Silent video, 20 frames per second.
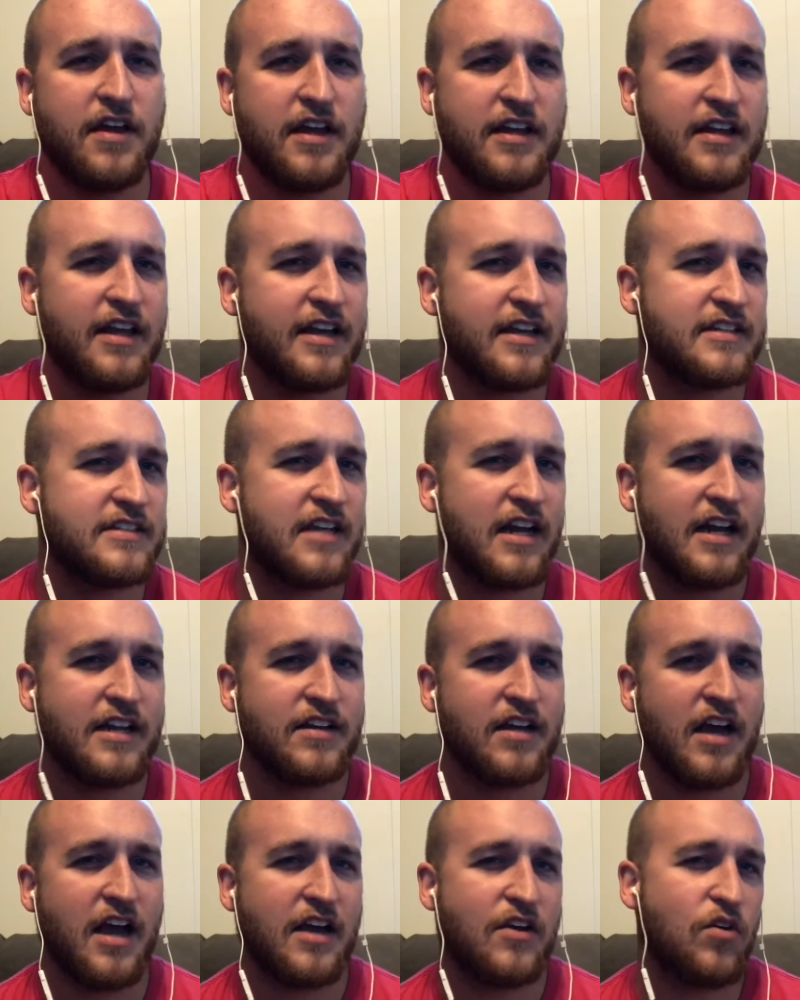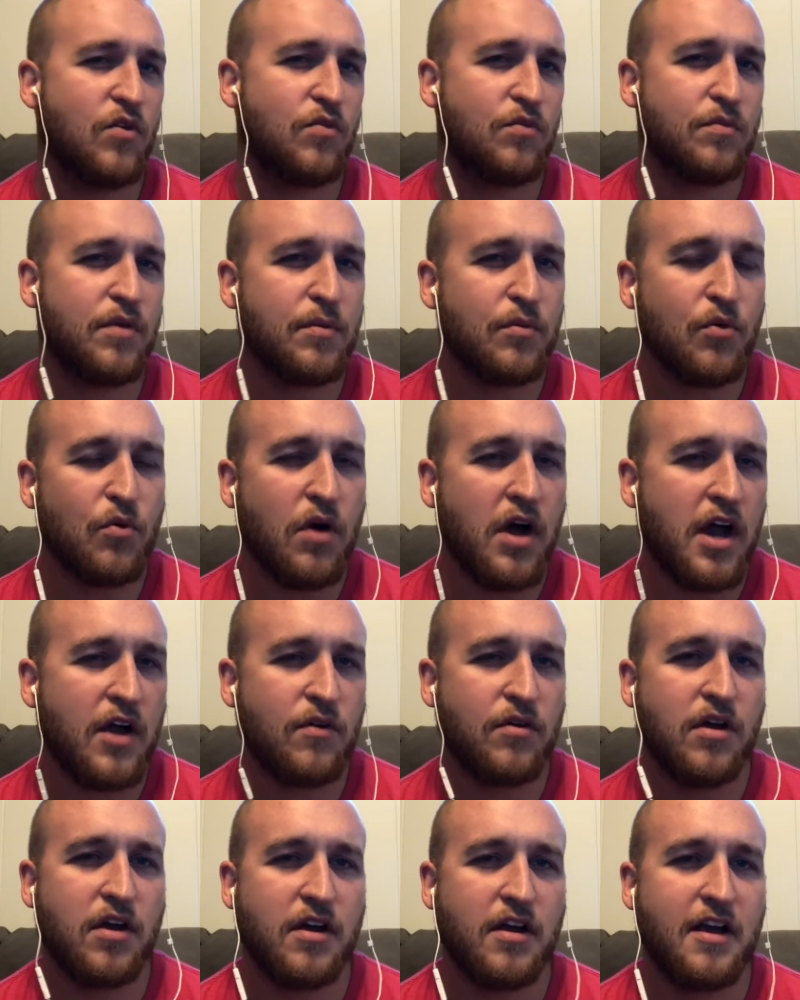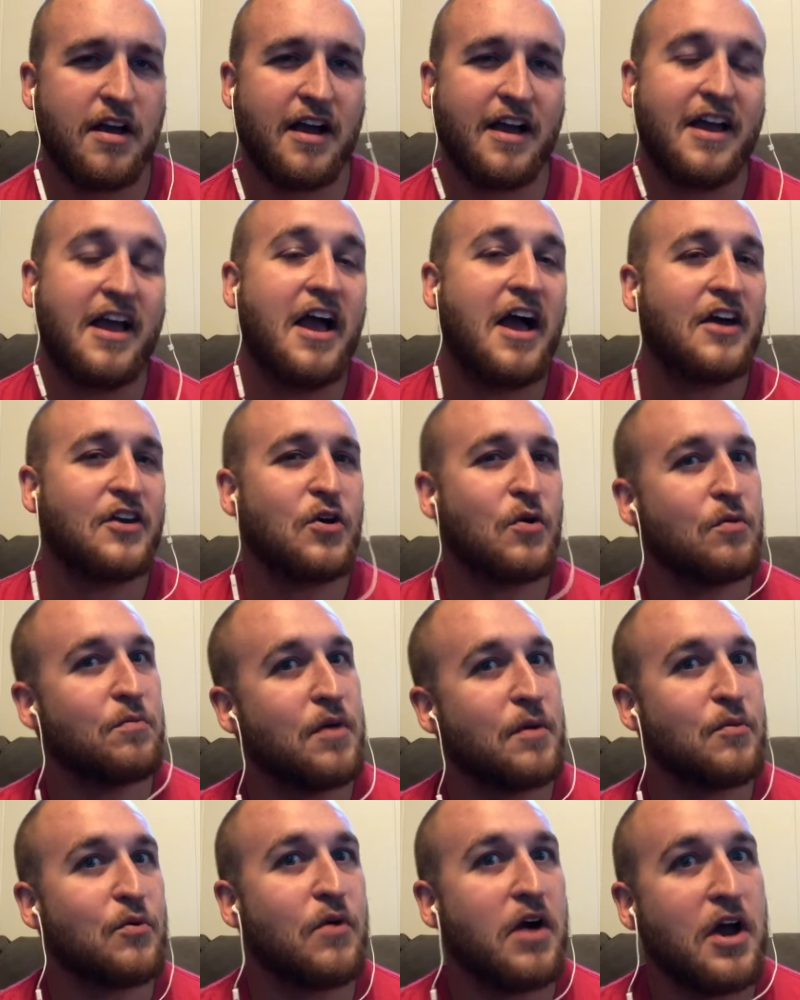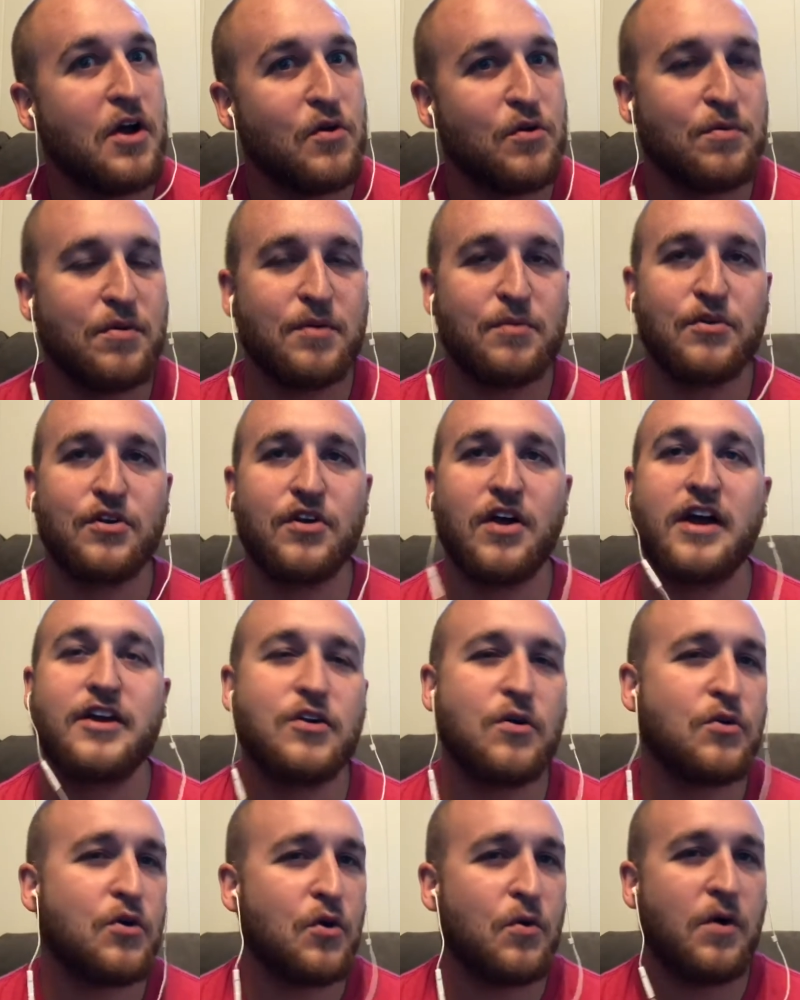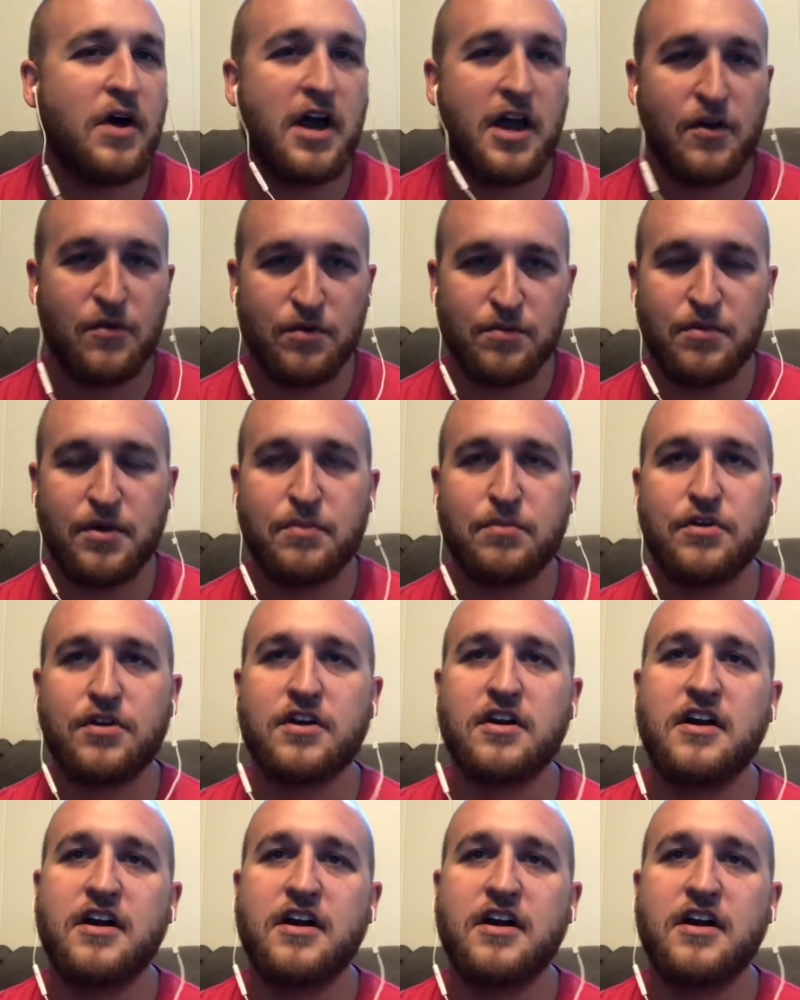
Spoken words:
And like I said, I don't remember why I don't remember why I remember. I don't know why I remember.